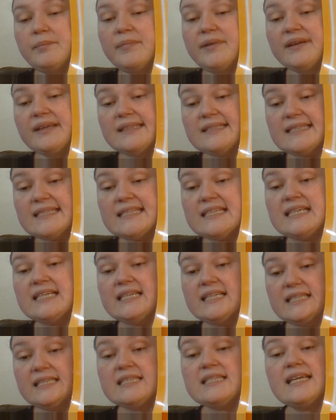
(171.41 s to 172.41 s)
because it
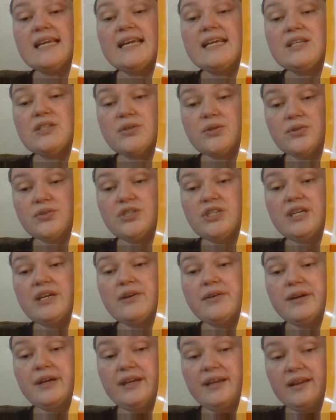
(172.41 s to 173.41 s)
is a
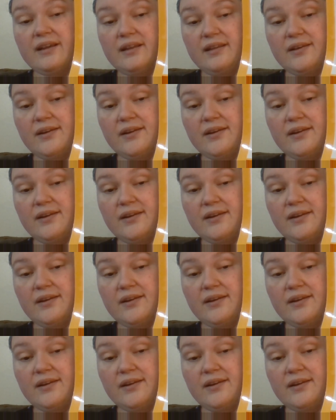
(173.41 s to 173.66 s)
tertiary color.